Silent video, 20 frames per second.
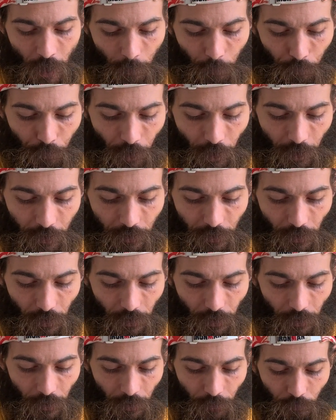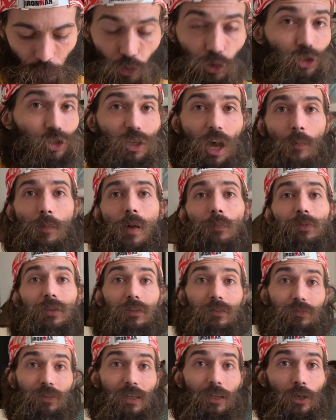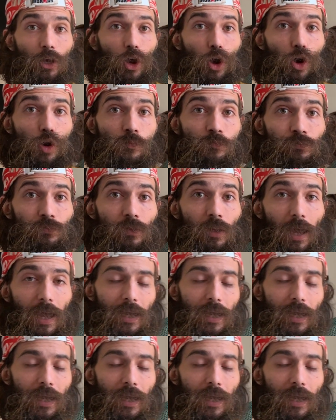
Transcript: But to sum up this video,